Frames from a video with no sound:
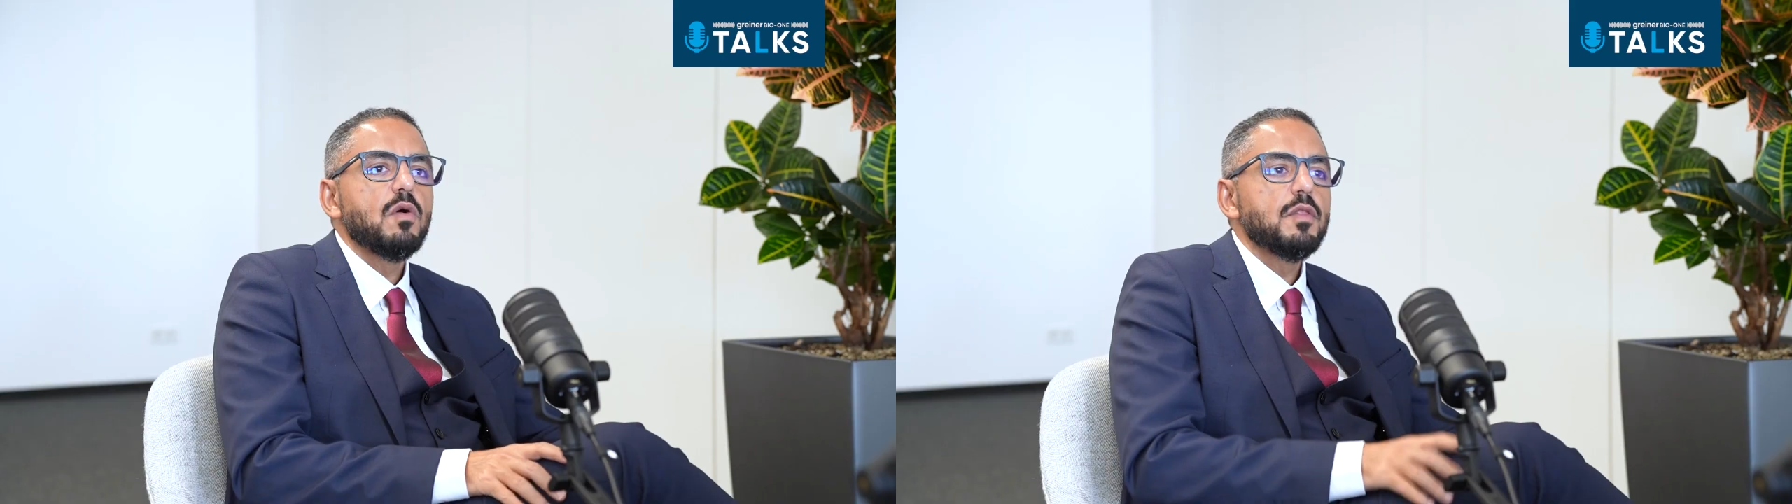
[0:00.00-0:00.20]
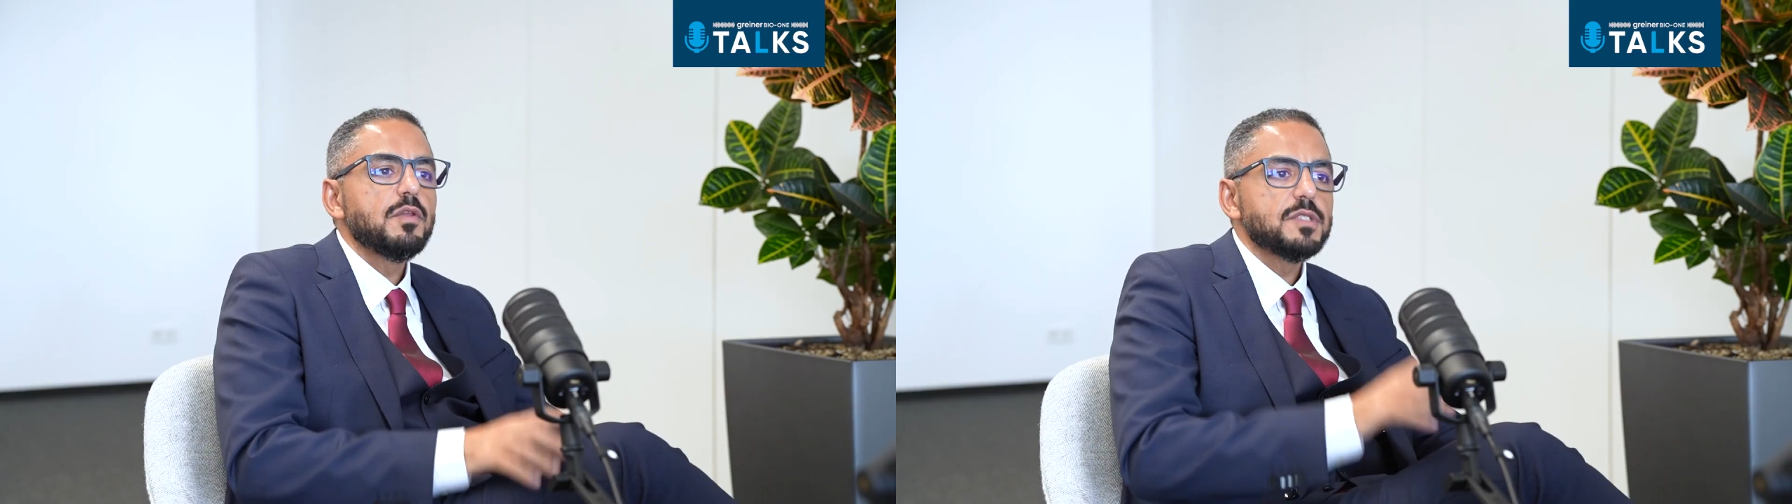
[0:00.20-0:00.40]

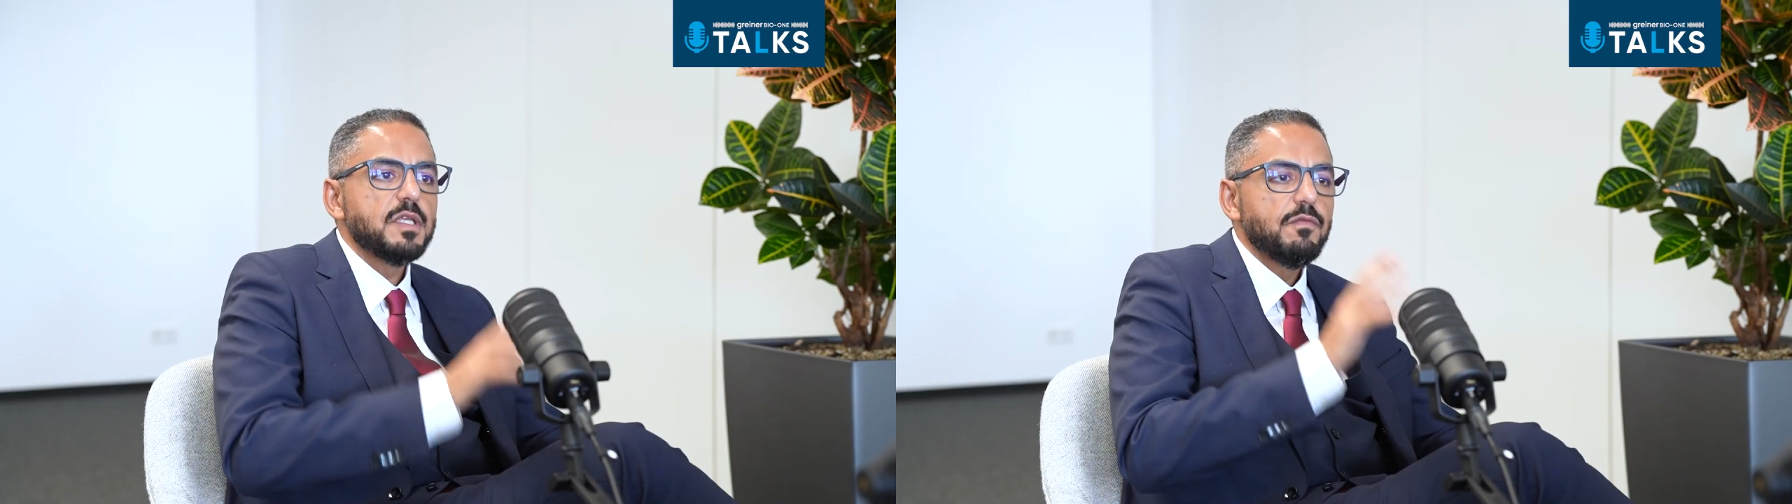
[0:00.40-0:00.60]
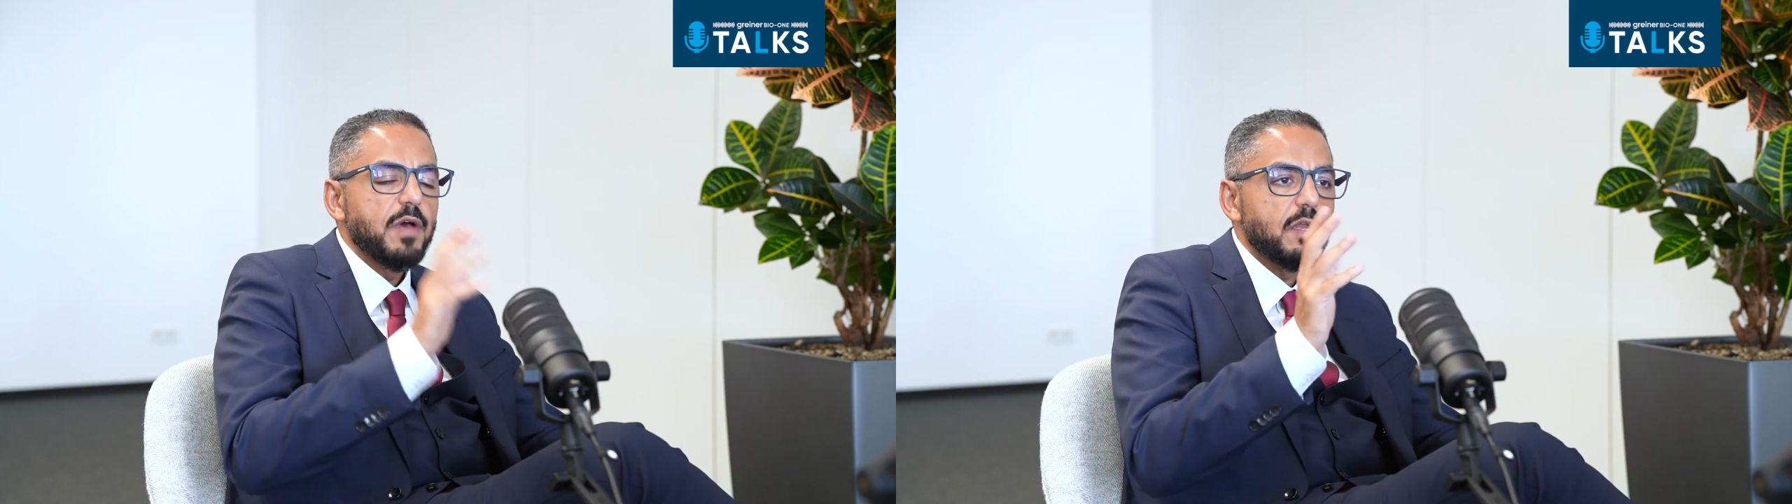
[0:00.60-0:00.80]
all those
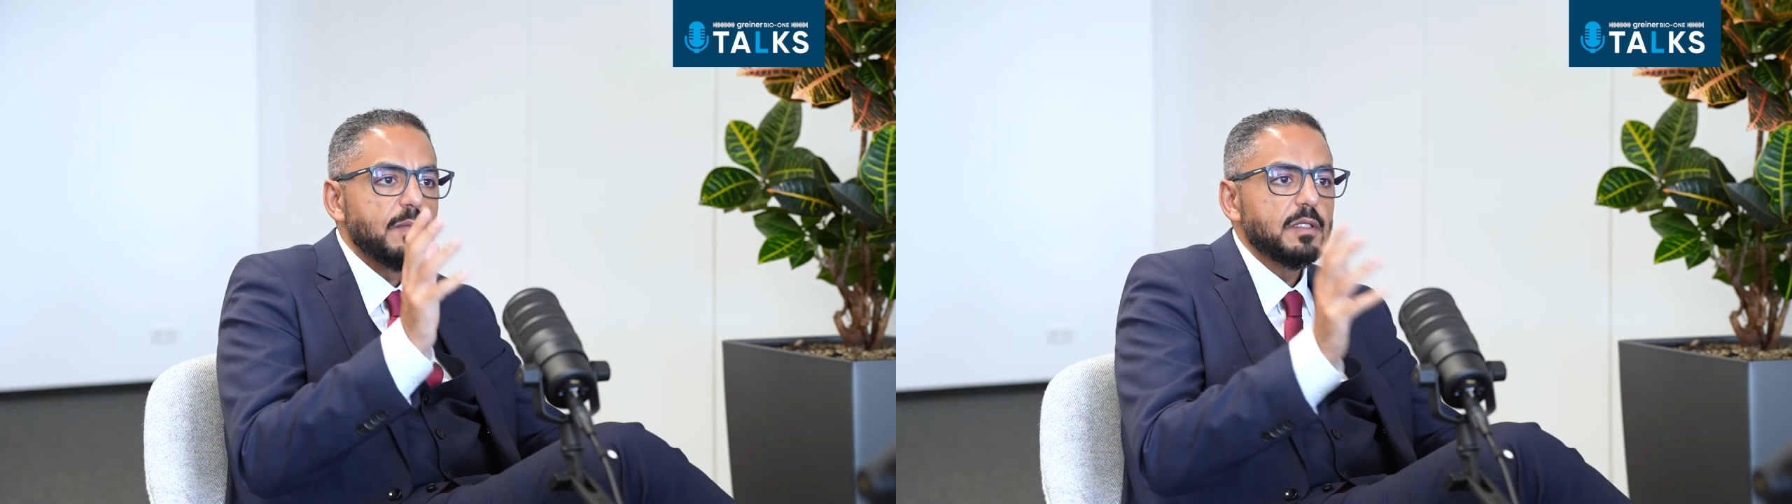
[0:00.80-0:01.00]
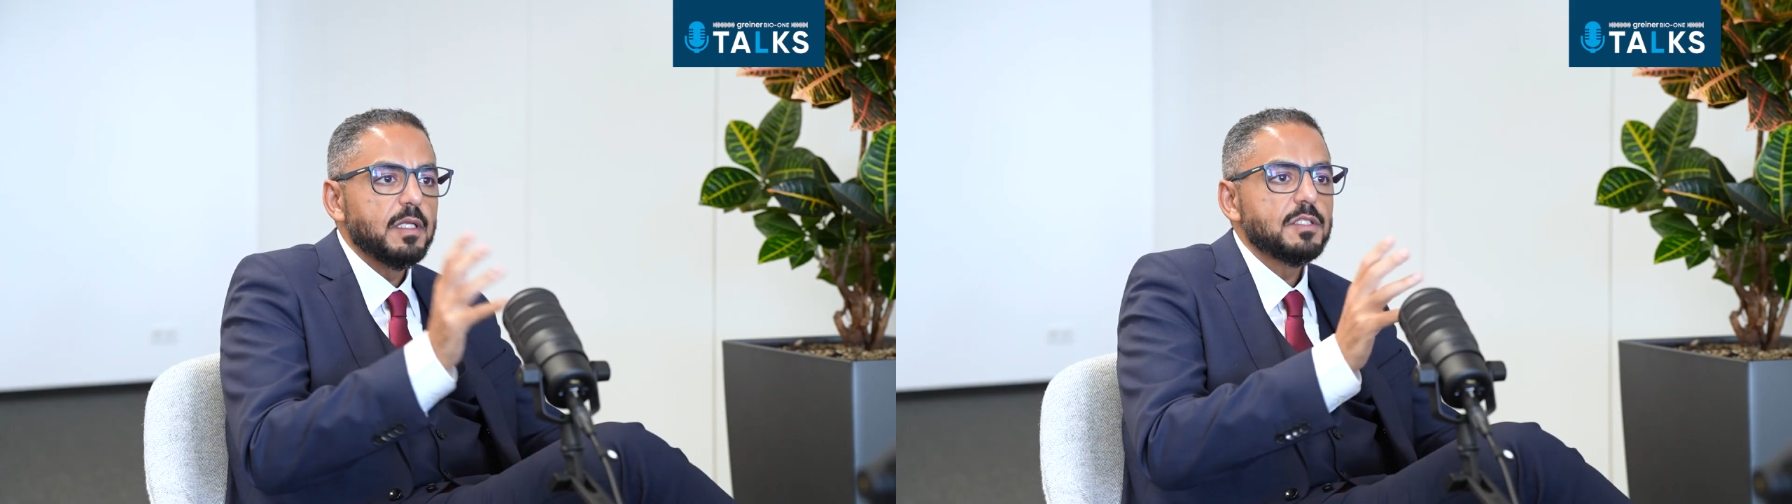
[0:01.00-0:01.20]

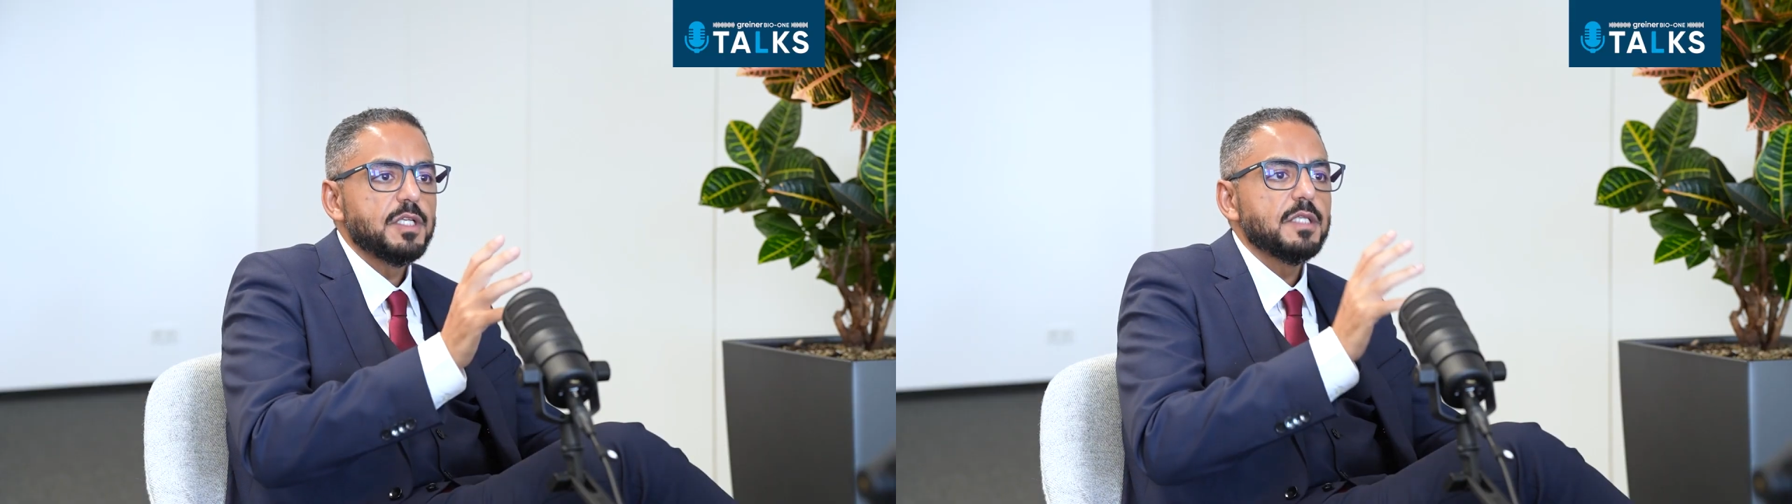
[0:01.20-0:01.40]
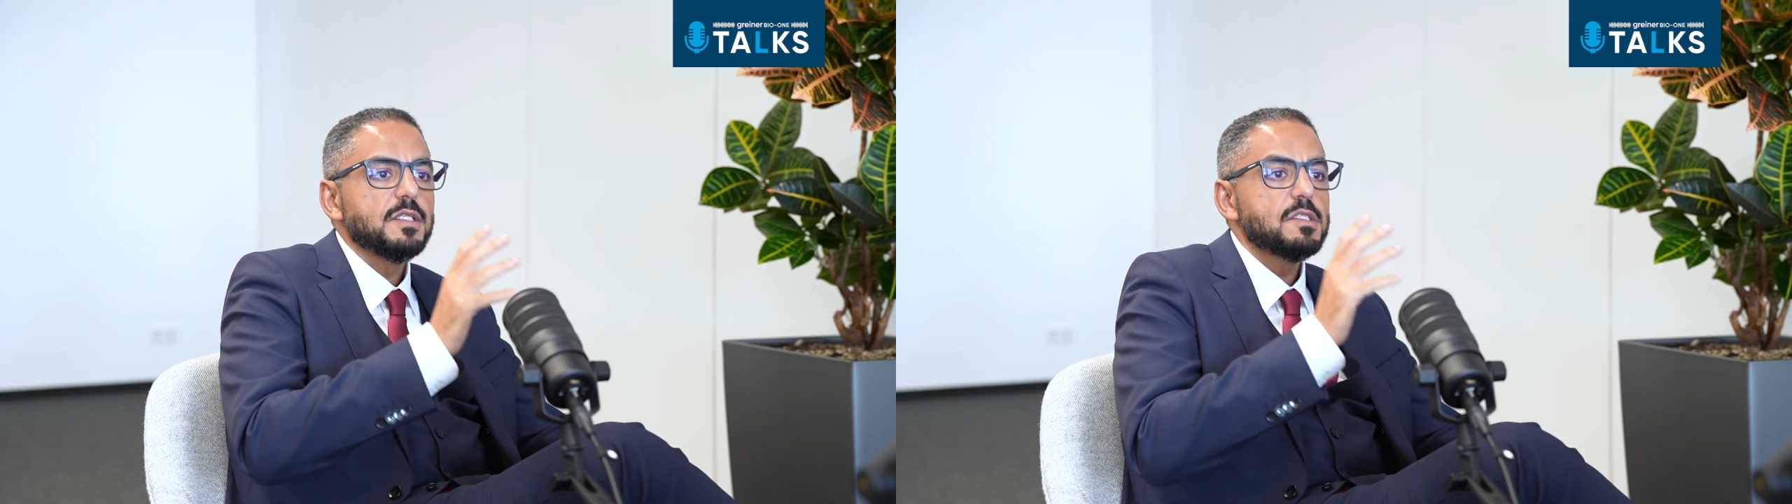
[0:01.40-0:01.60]
environmental
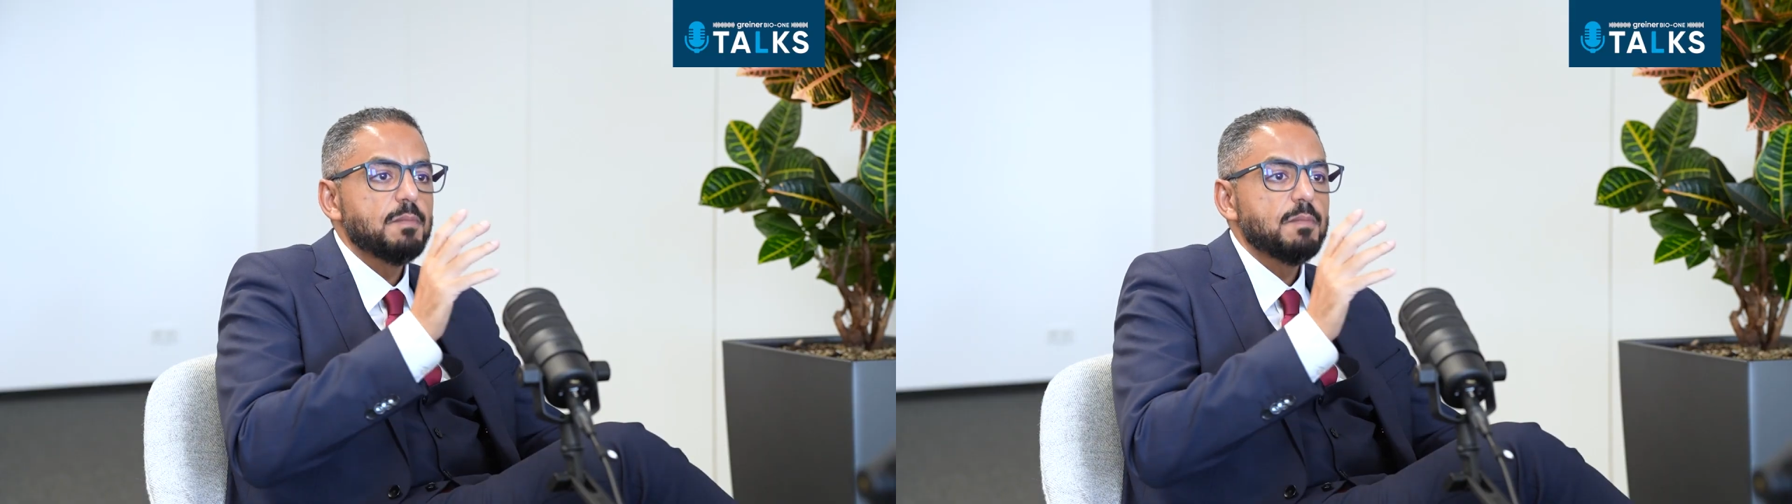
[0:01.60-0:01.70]
changes,